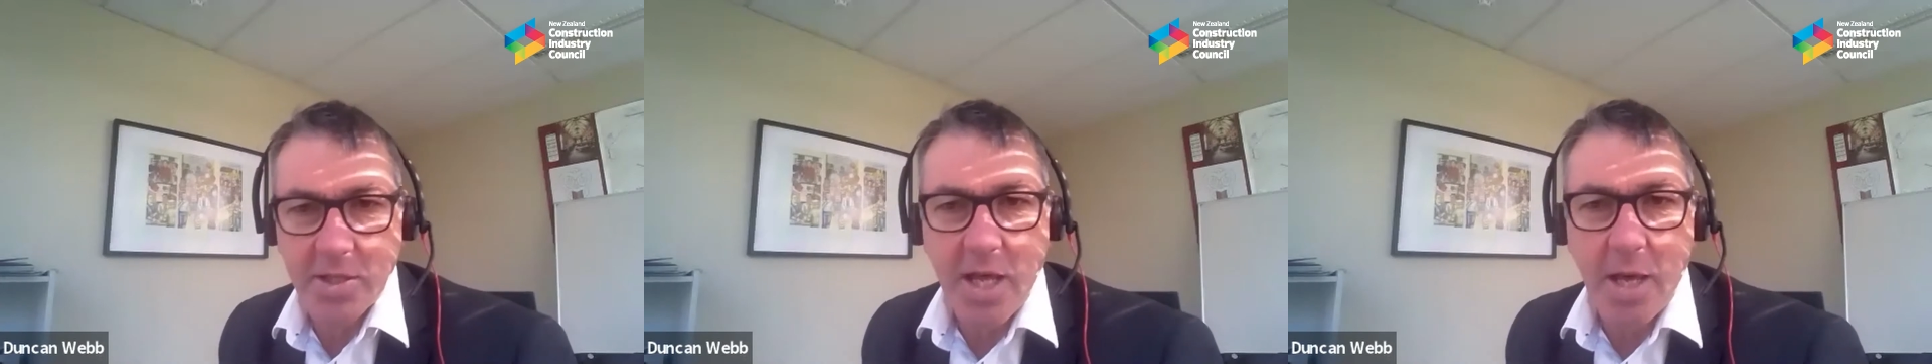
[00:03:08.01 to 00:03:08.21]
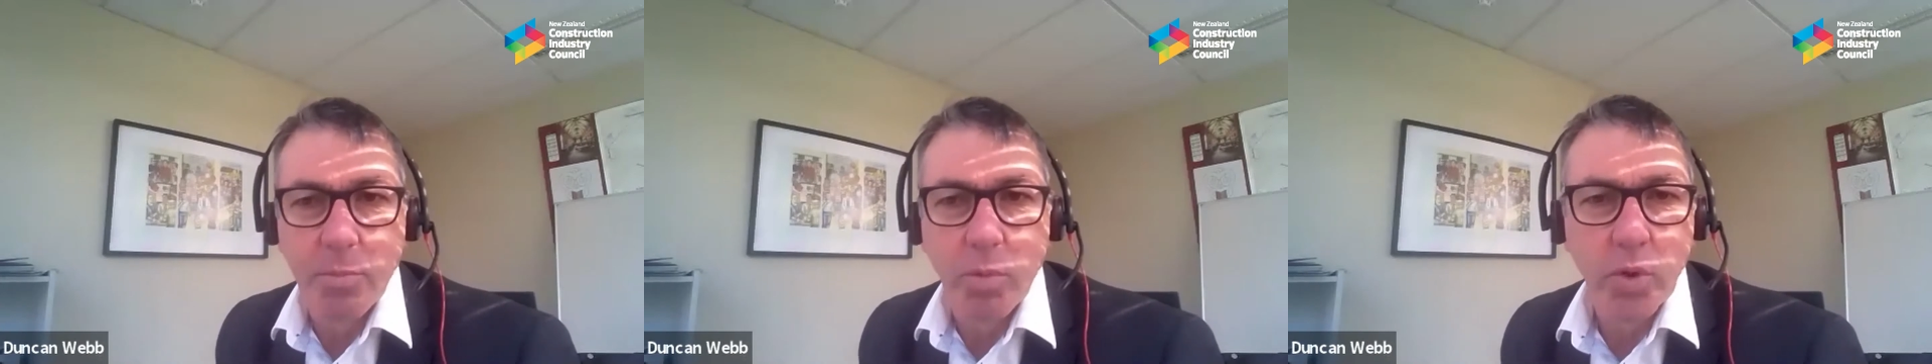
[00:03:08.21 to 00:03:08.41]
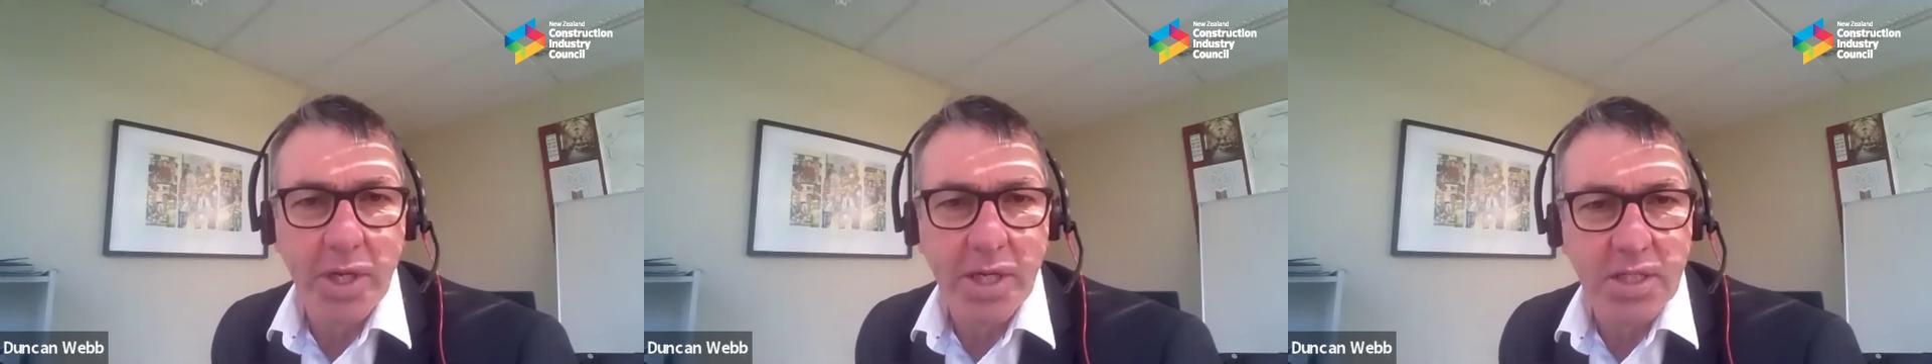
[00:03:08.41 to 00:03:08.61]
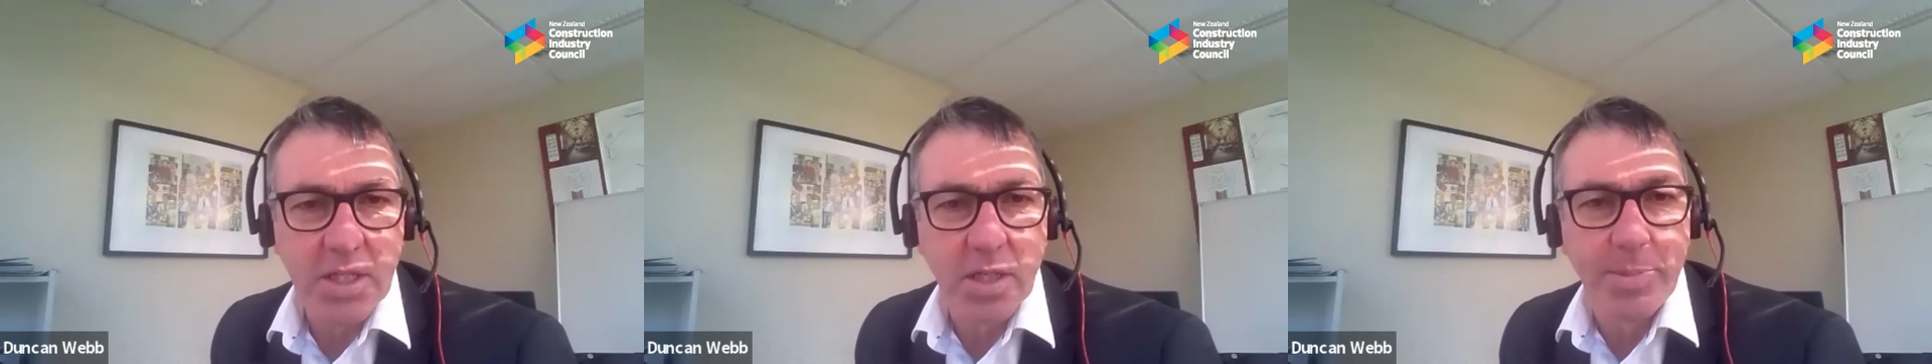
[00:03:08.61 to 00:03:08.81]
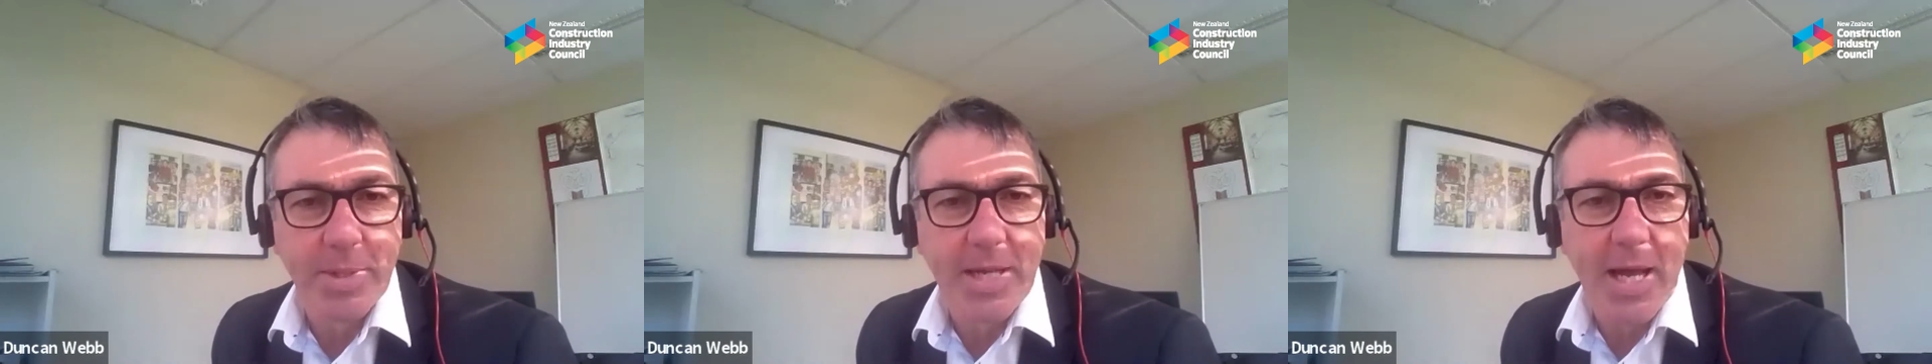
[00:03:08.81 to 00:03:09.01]
that more needs
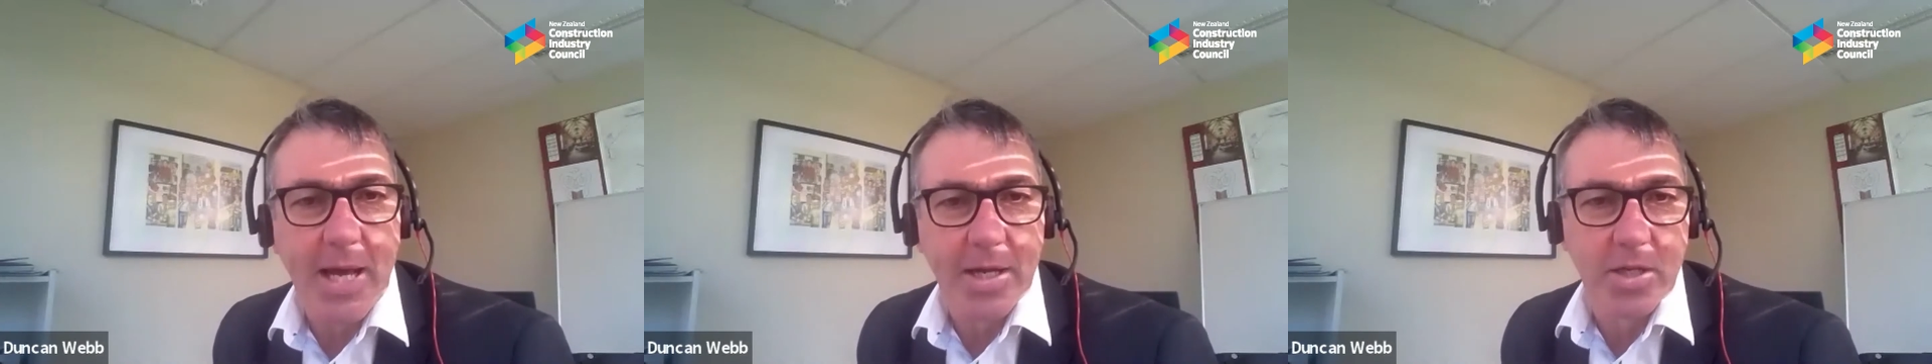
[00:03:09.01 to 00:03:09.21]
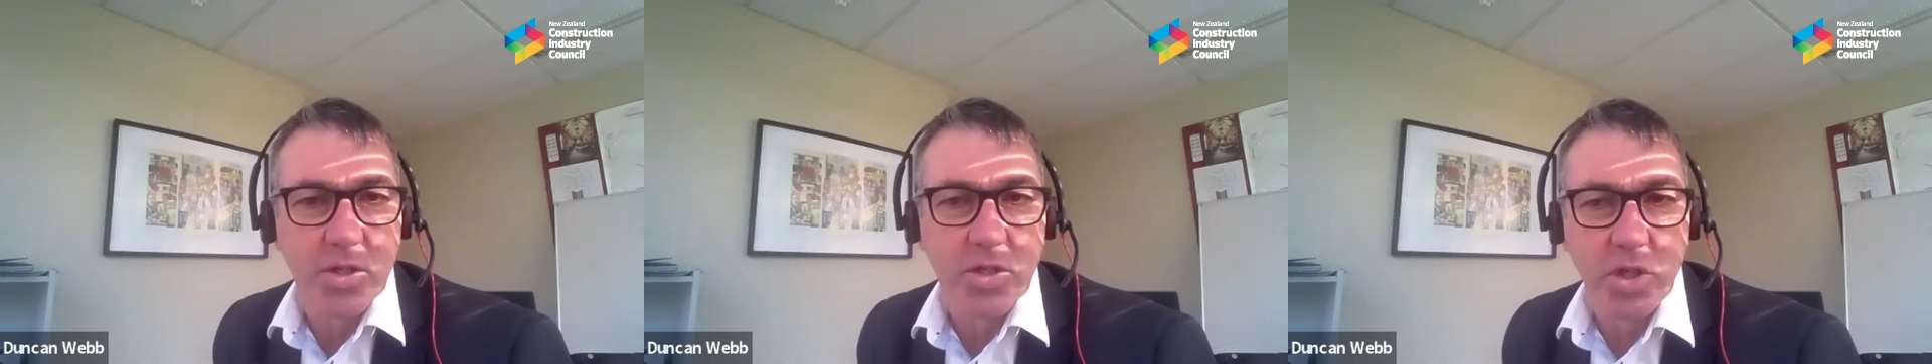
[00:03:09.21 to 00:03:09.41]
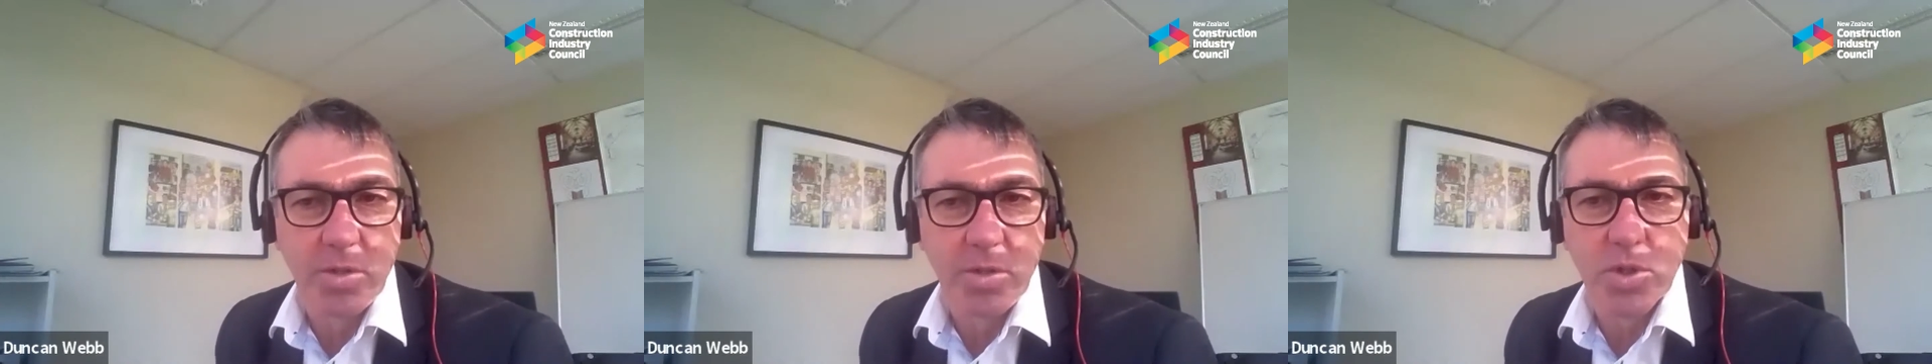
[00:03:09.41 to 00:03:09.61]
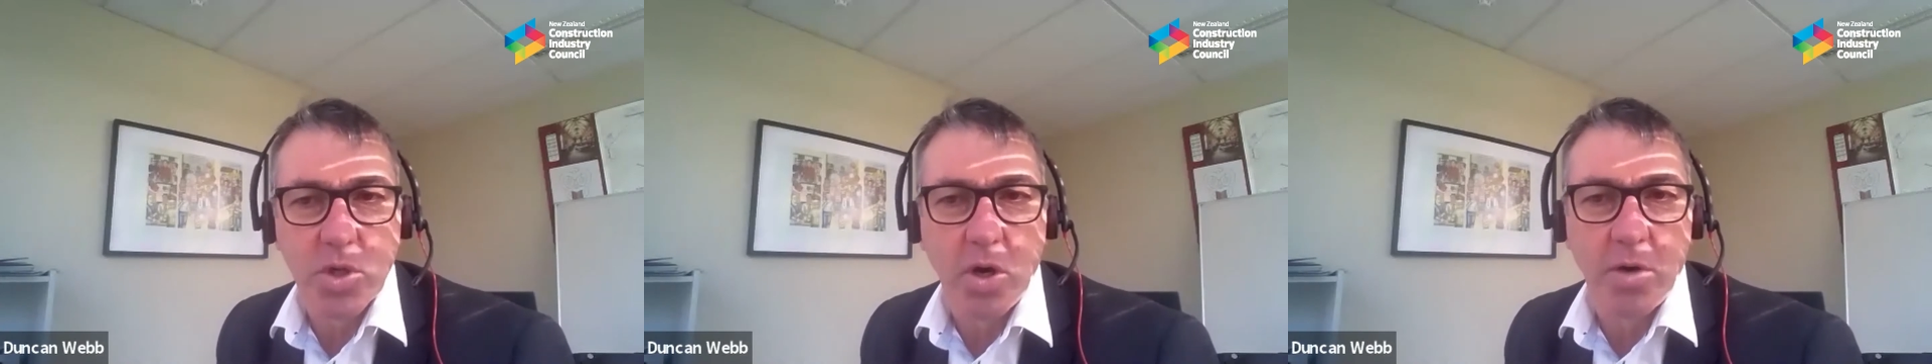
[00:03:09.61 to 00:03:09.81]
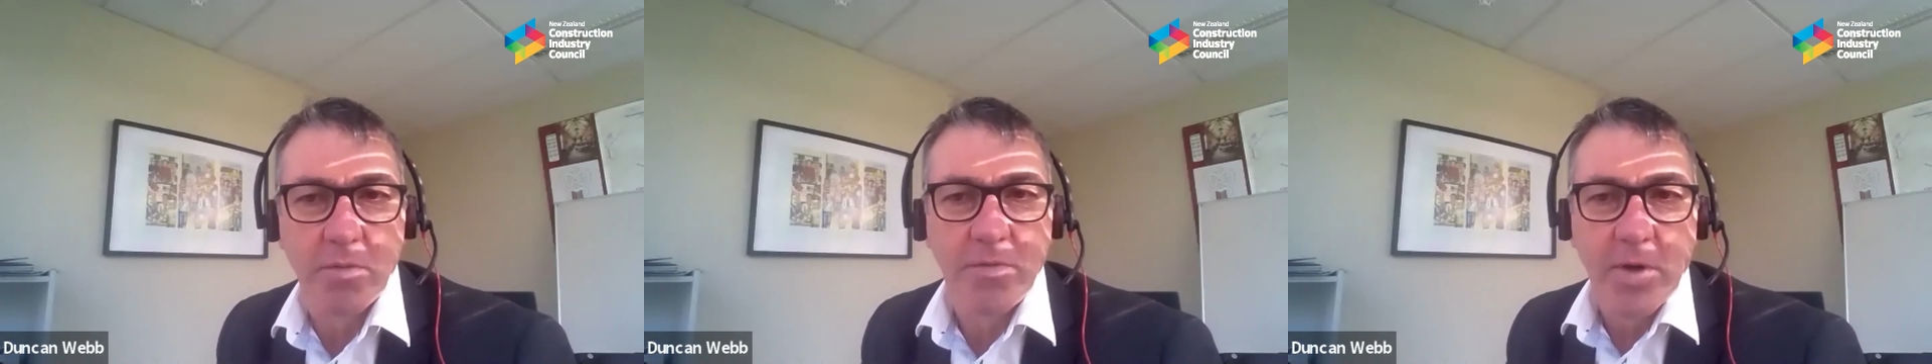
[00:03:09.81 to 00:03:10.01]
to be done in terms
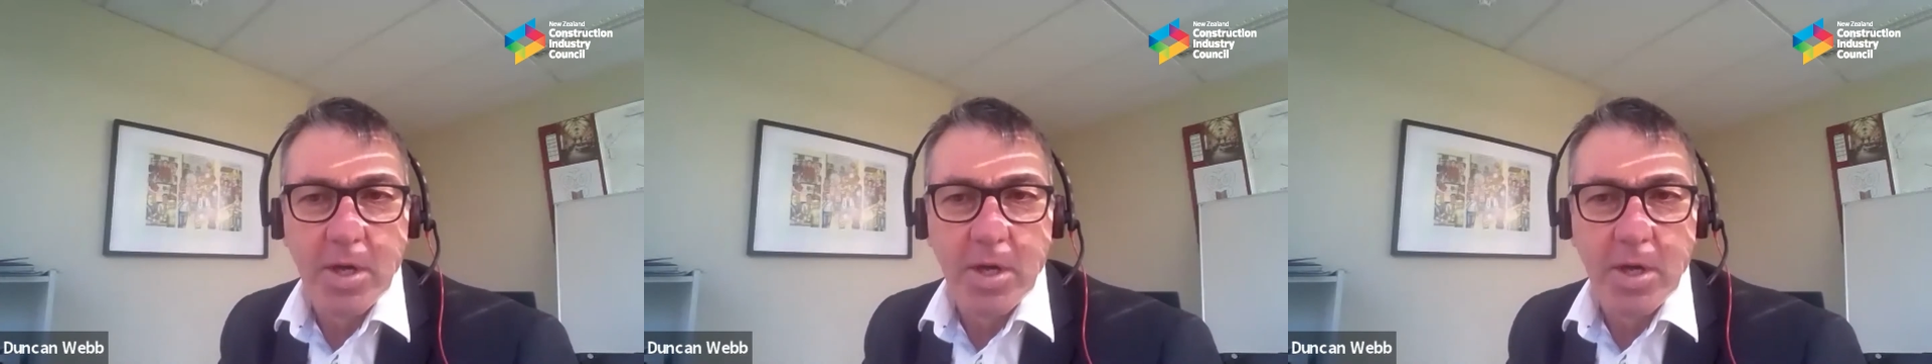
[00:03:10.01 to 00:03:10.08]
of